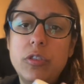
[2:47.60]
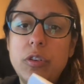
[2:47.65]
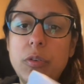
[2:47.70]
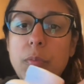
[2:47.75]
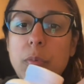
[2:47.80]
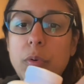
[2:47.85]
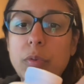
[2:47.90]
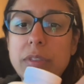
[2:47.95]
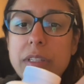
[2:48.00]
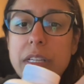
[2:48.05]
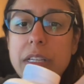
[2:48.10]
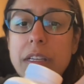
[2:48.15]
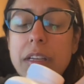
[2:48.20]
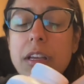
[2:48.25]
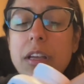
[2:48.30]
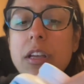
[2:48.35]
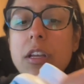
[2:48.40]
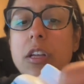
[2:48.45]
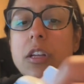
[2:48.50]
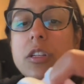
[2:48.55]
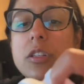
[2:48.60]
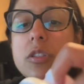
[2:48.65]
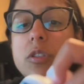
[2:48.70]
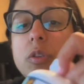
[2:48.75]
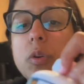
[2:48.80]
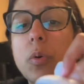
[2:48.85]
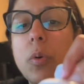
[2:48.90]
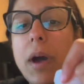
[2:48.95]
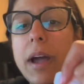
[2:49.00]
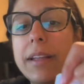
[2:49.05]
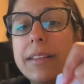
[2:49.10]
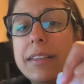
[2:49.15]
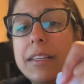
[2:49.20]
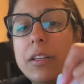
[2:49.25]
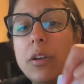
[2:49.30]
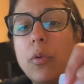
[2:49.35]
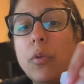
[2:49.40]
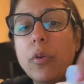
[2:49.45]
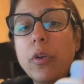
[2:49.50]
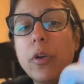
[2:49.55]
multi. So I
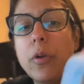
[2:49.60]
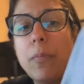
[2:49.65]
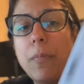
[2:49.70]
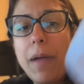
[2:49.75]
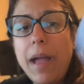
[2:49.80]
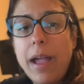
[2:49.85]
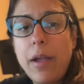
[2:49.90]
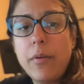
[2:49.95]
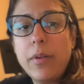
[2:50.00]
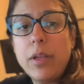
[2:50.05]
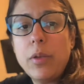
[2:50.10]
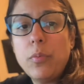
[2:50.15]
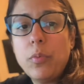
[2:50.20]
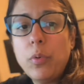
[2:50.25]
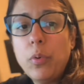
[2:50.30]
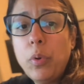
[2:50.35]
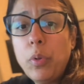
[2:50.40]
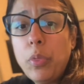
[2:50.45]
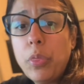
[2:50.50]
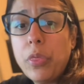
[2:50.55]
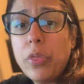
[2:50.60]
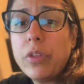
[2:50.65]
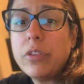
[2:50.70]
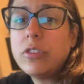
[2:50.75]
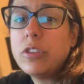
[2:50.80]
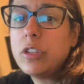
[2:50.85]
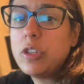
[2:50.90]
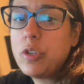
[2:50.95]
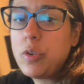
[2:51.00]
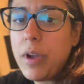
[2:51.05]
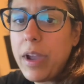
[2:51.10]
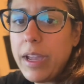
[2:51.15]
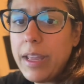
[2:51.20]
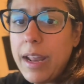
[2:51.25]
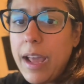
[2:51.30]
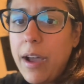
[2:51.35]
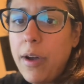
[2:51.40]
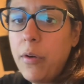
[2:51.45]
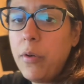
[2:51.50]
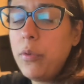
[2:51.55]
did order Mary Ruth to try it
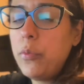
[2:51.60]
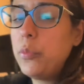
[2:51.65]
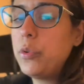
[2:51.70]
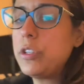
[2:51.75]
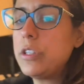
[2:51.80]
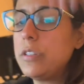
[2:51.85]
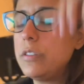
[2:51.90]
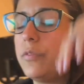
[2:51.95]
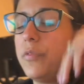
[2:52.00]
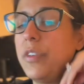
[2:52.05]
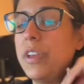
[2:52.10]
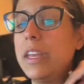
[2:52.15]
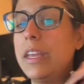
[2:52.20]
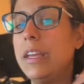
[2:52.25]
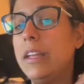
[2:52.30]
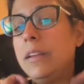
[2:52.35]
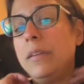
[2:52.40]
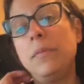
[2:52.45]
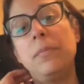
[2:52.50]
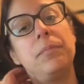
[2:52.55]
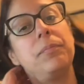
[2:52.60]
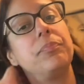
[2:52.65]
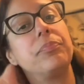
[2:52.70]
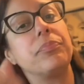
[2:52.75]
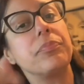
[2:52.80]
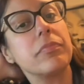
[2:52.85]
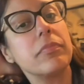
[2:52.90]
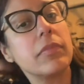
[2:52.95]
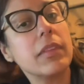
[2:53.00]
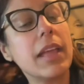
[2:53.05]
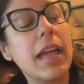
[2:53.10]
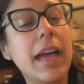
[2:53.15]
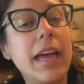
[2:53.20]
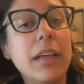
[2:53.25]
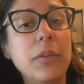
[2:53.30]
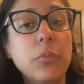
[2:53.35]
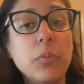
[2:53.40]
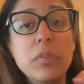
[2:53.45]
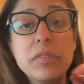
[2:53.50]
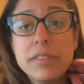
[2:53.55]
out, which is vegan,
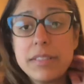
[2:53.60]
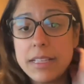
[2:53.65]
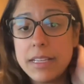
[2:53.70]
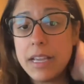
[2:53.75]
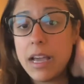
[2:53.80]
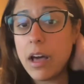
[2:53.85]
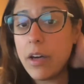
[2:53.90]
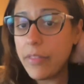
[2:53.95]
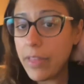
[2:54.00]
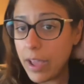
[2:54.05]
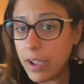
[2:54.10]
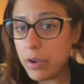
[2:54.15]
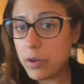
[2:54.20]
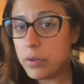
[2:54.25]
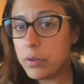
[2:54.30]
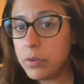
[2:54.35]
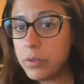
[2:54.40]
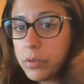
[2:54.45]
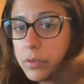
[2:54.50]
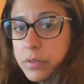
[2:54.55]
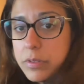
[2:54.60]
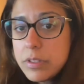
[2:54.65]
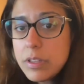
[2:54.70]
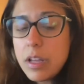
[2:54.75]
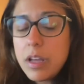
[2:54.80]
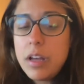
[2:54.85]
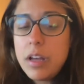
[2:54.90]
and we'll see how that goes.